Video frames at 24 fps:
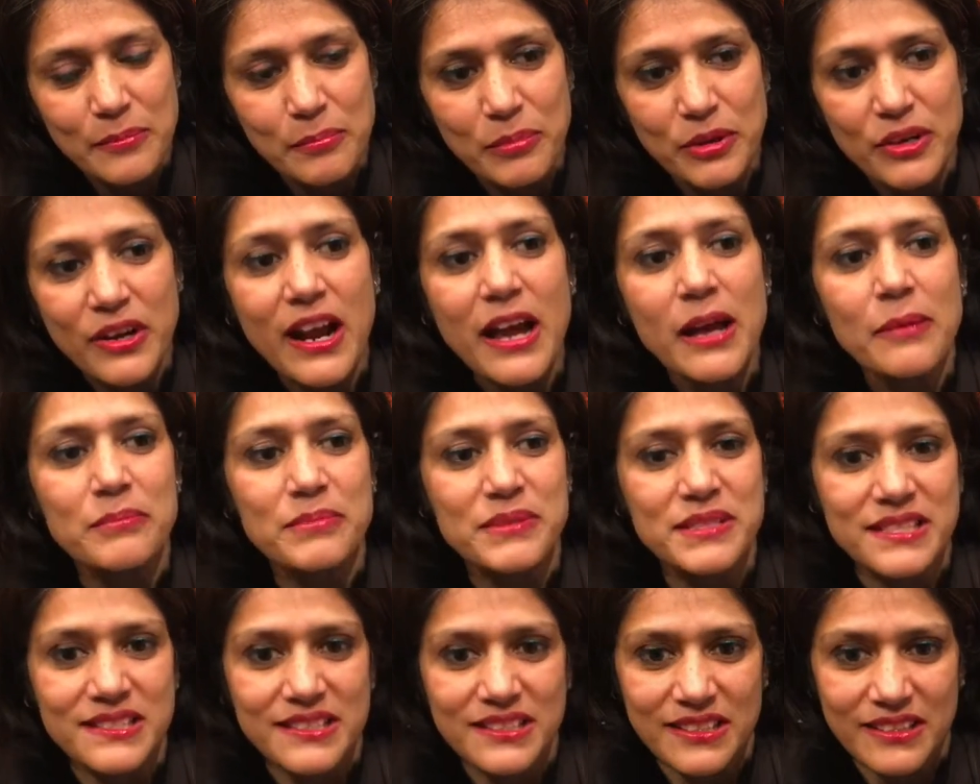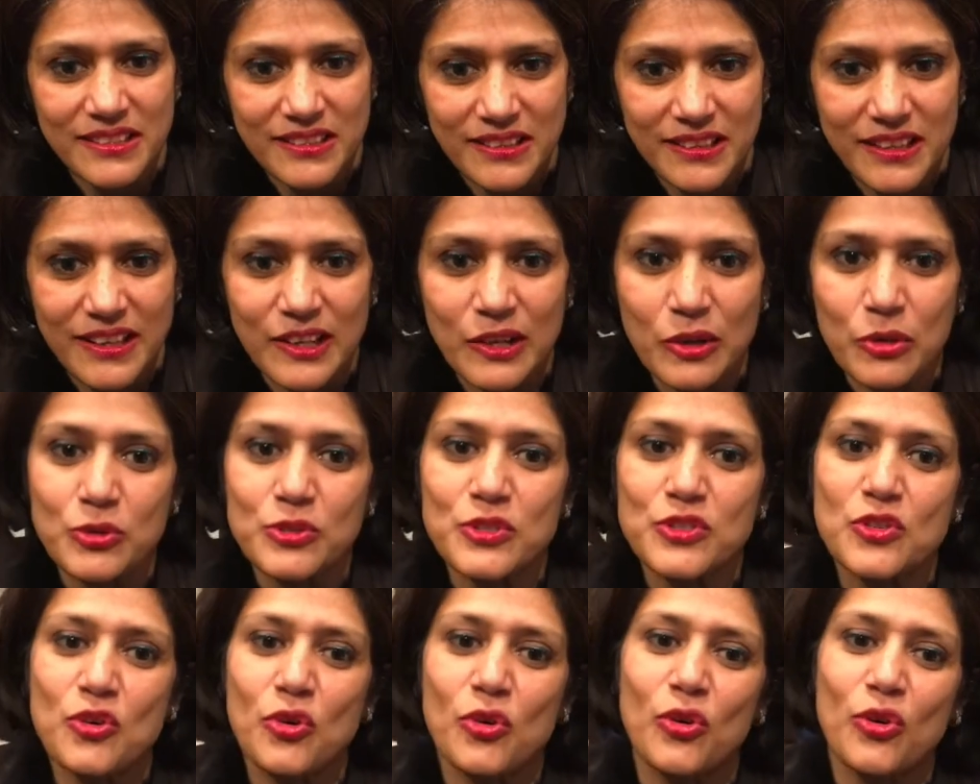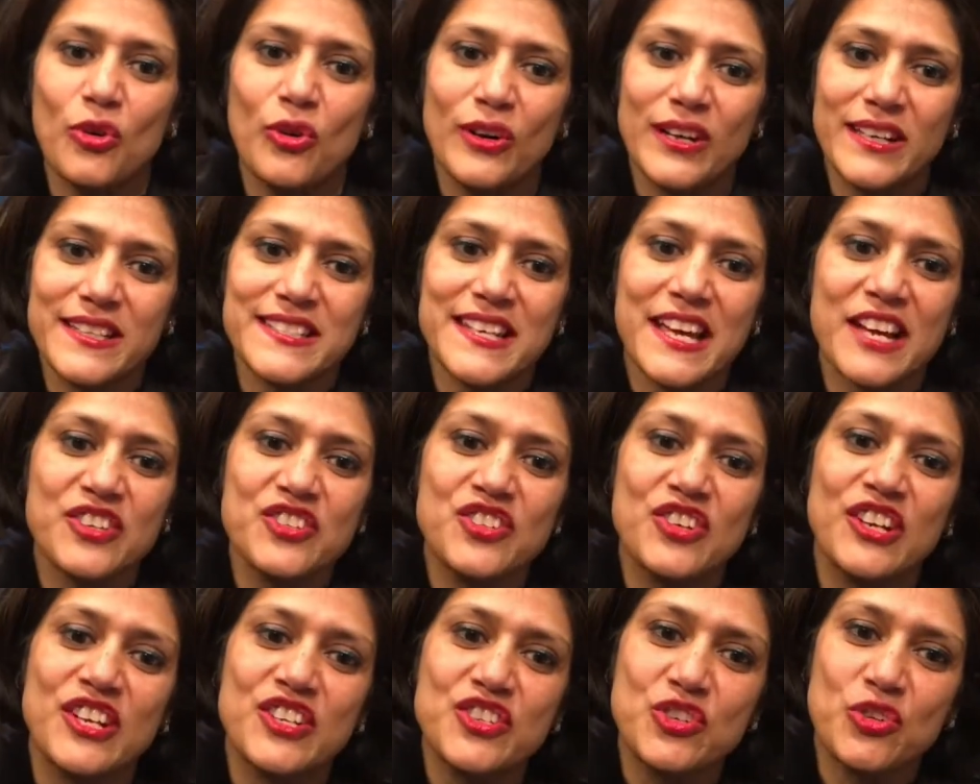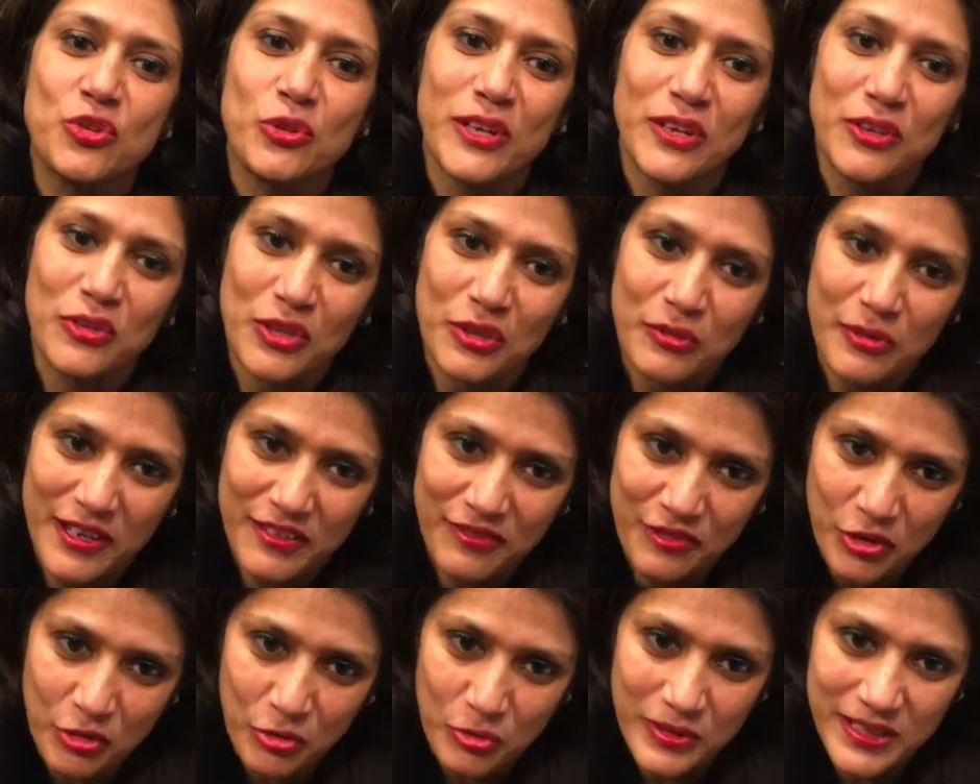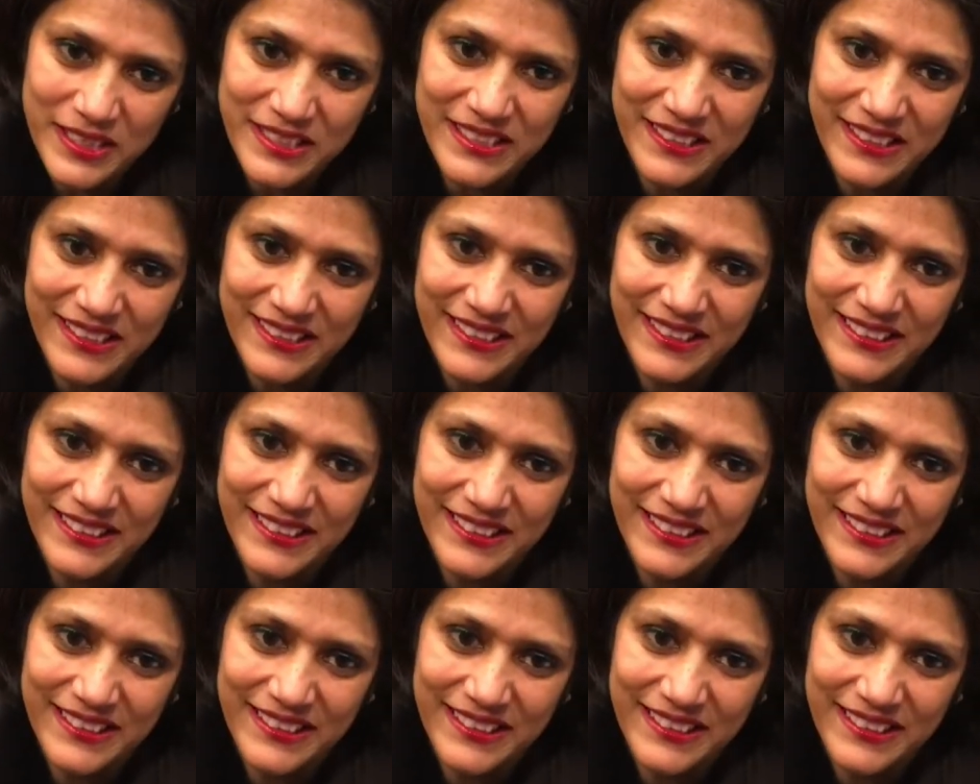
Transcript: perhaps the closed door is actually showing you the way forward.